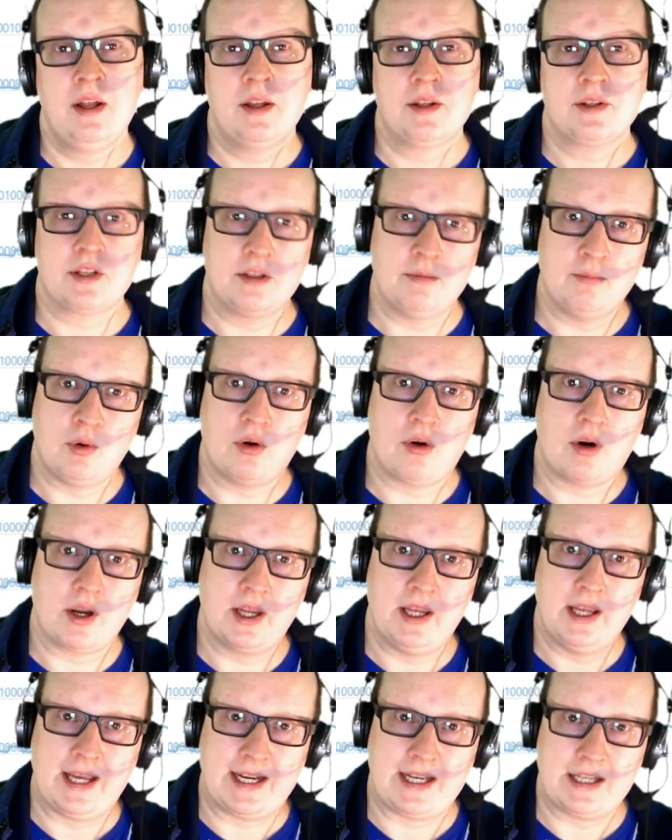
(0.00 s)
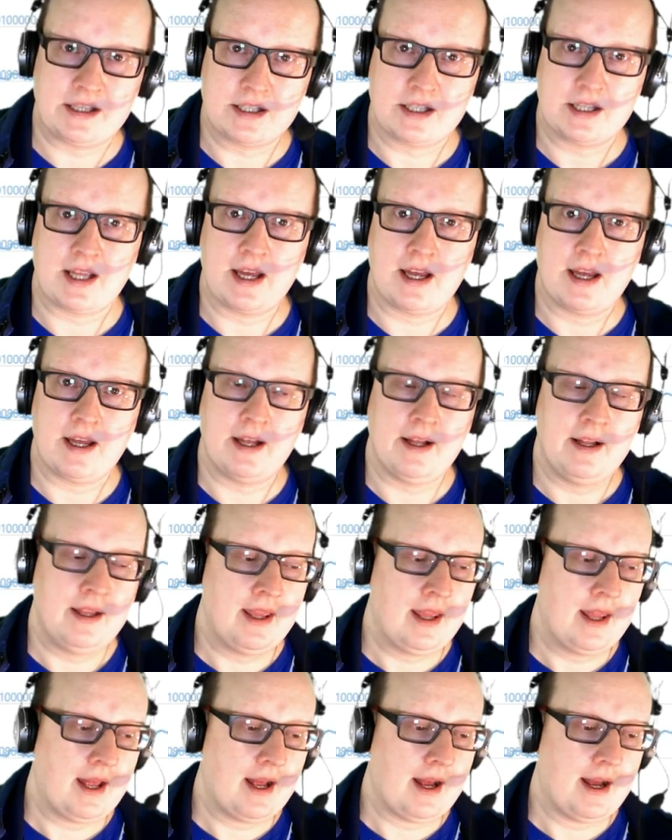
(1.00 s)
So the more I can get into there
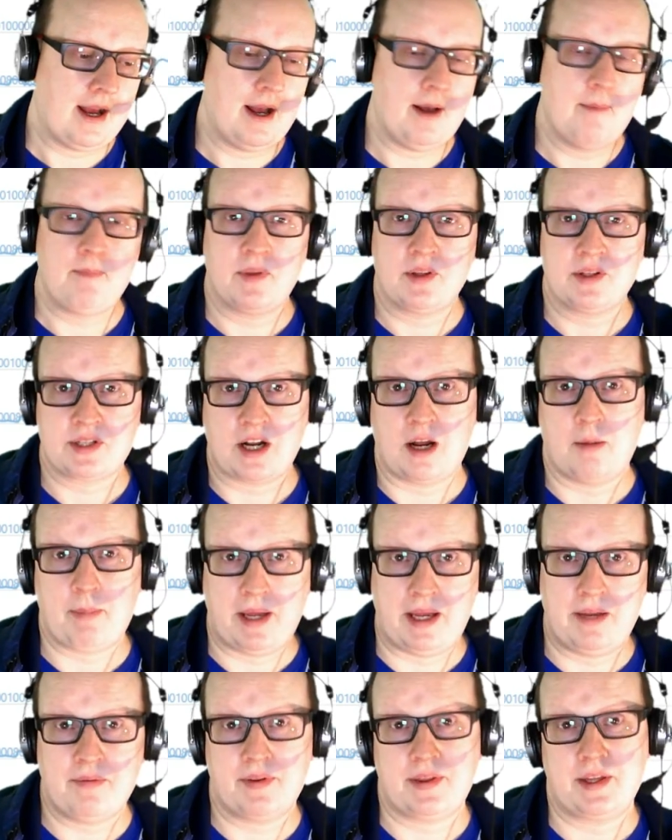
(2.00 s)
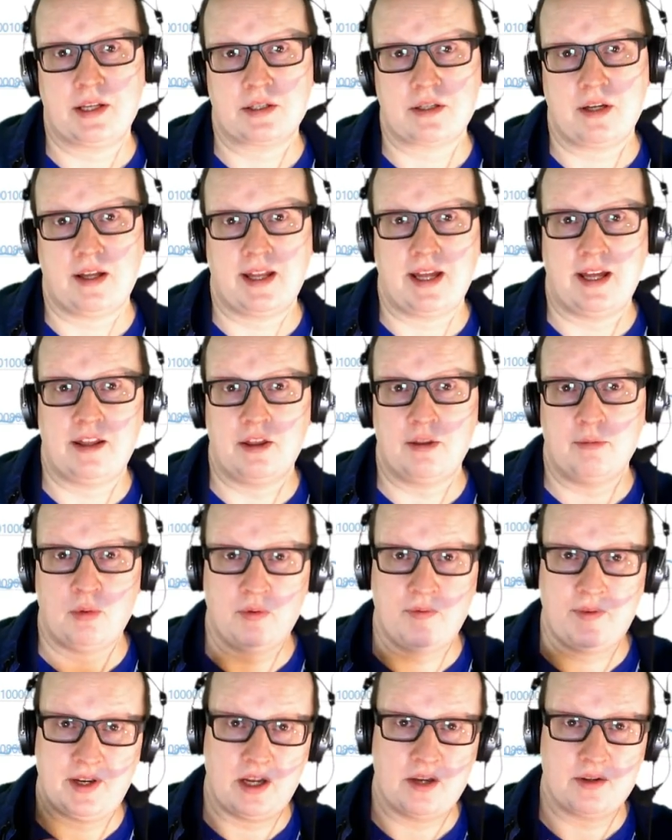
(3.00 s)
and start paying for things like that, the more
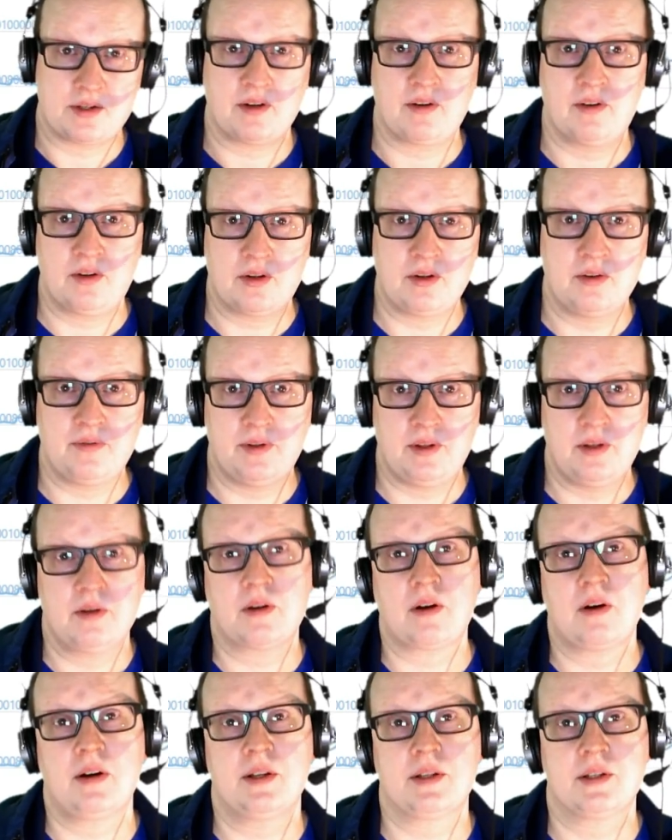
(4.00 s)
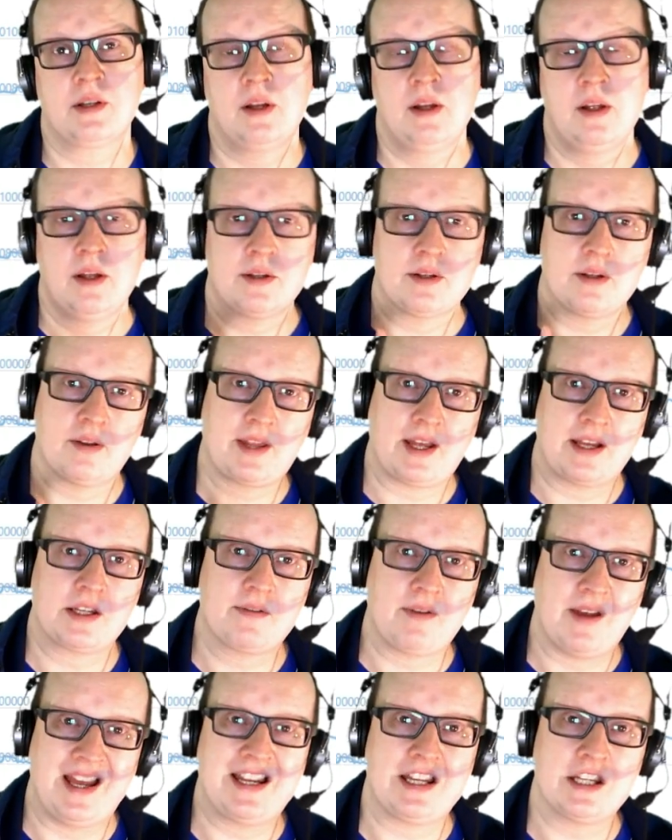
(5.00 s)
videos I can do for you guys. So thanks
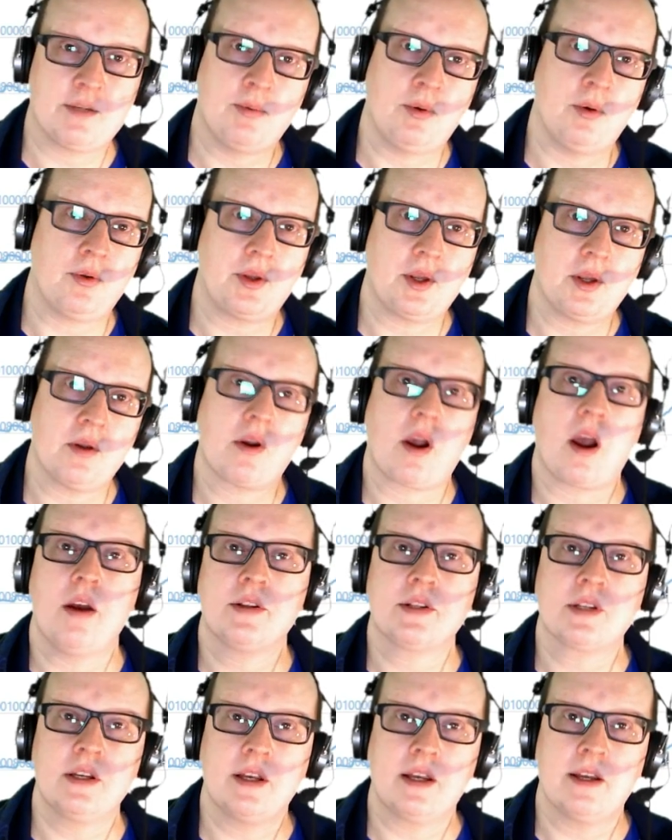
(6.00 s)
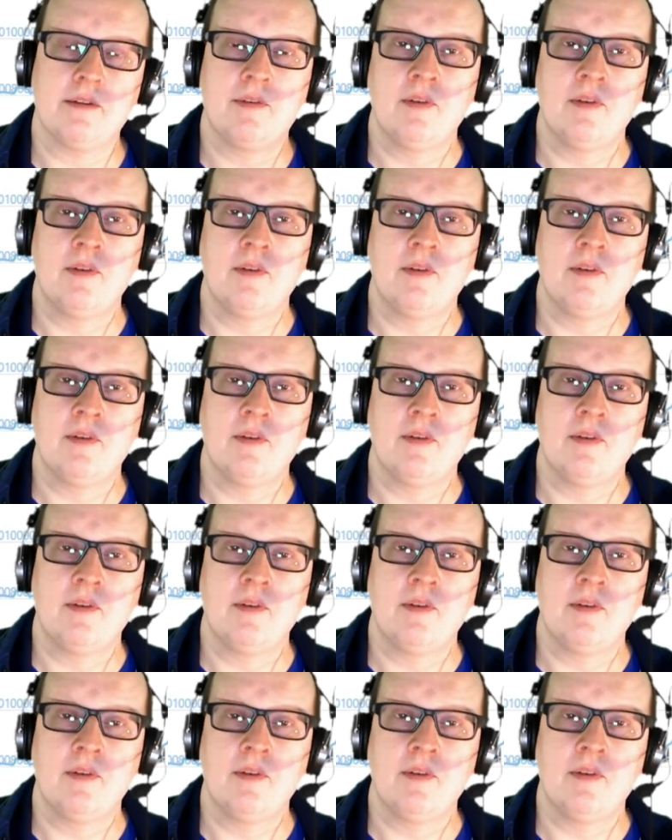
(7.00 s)
for any support that you guys can give.